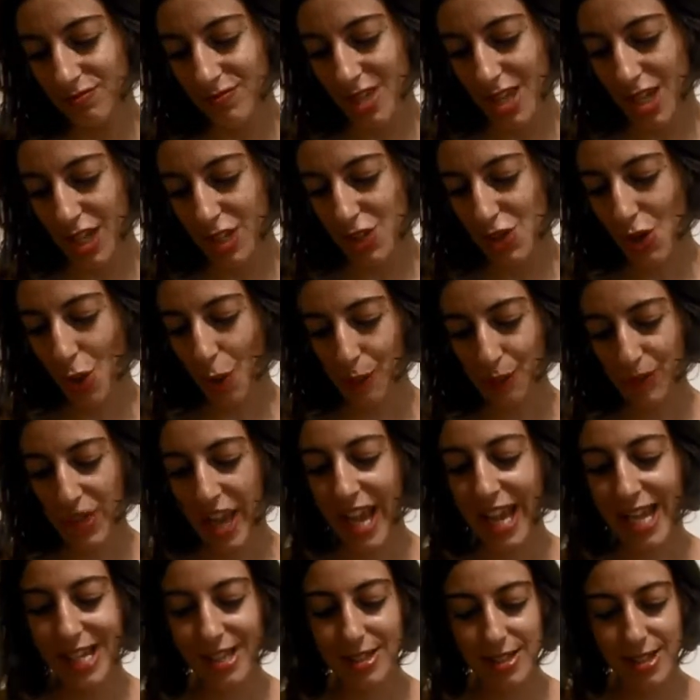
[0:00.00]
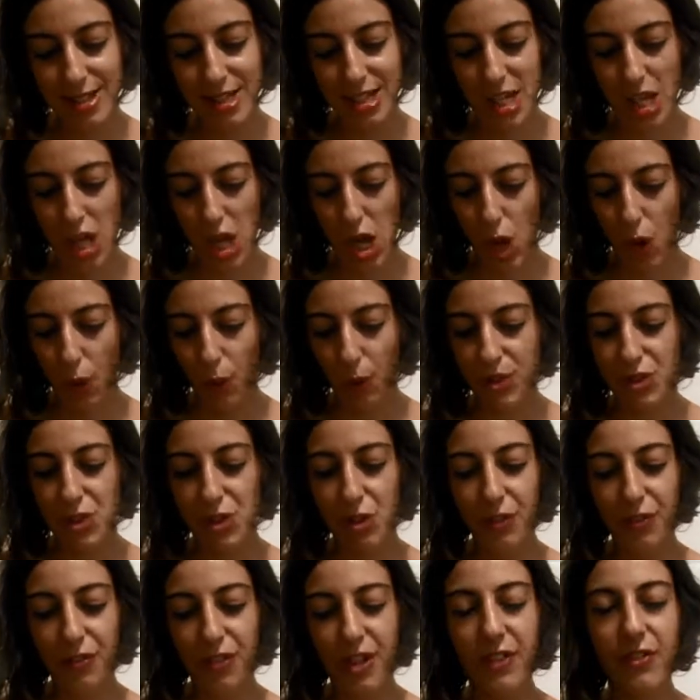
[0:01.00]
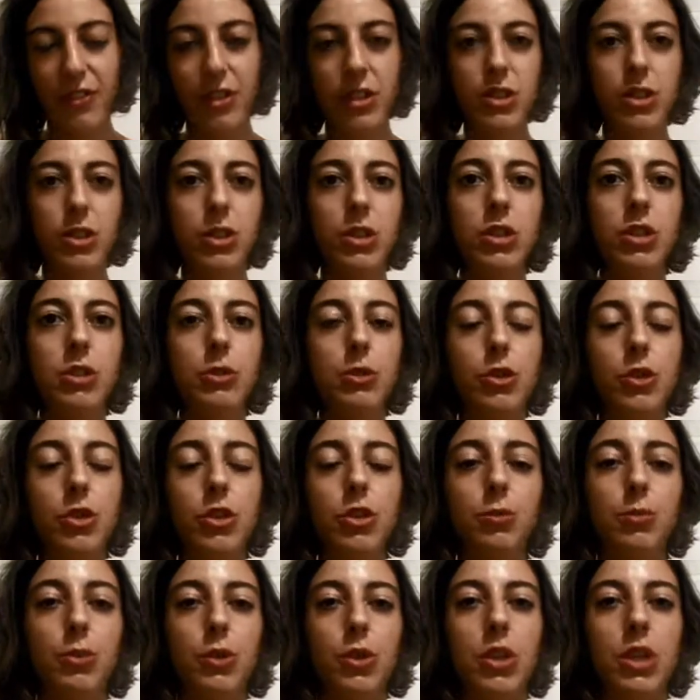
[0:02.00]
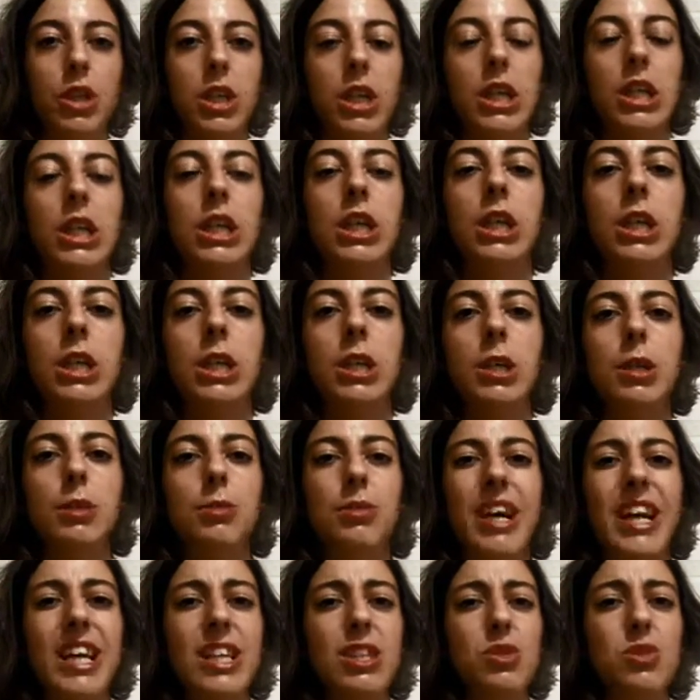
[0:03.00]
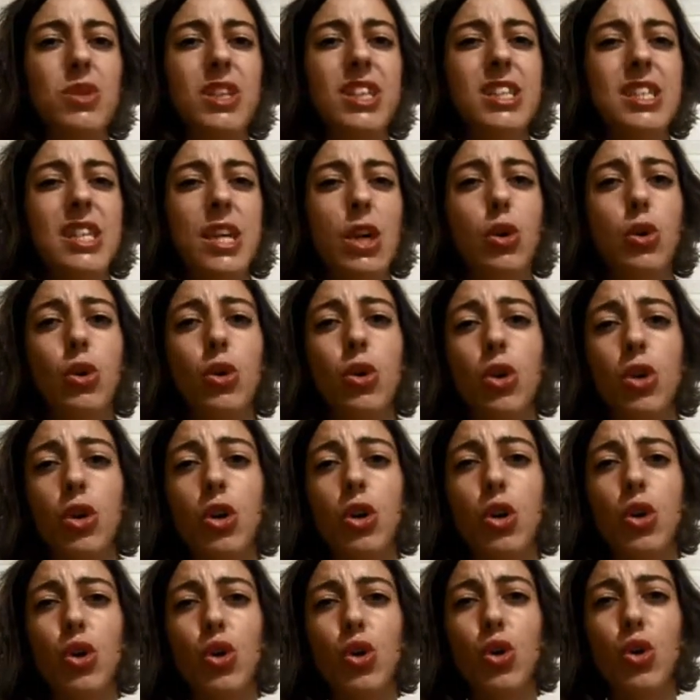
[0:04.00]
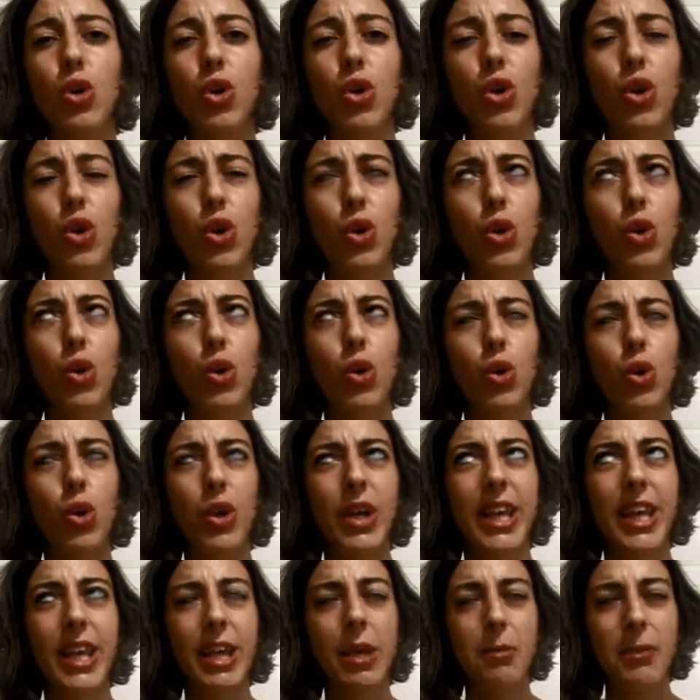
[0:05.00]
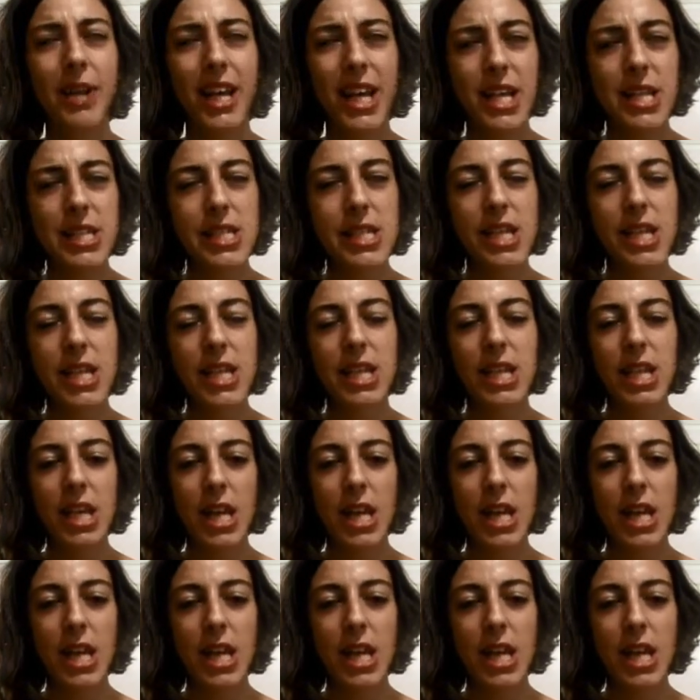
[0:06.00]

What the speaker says: So 8. What's your favorite cookbook? Actually, it's a cooking magazine.